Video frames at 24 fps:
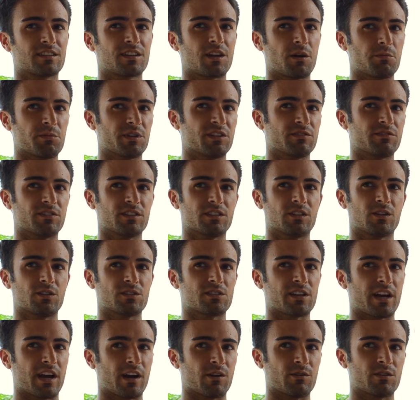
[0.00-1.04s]
come in for
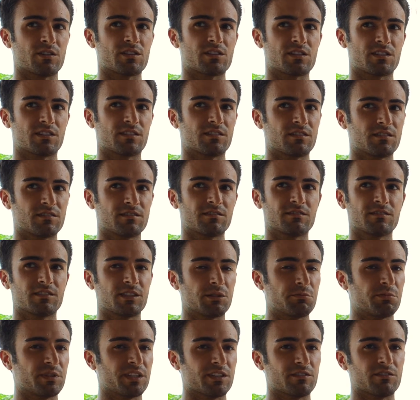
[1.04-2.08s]
those hours and
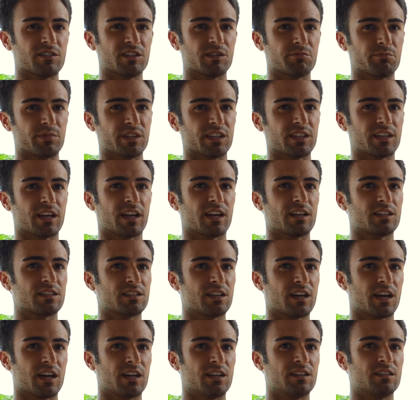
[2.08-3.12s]
repeat, repeat, get it
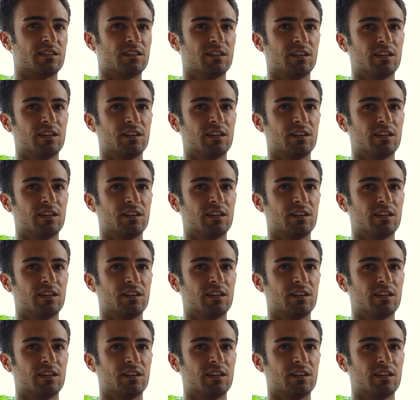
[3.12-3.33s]
done.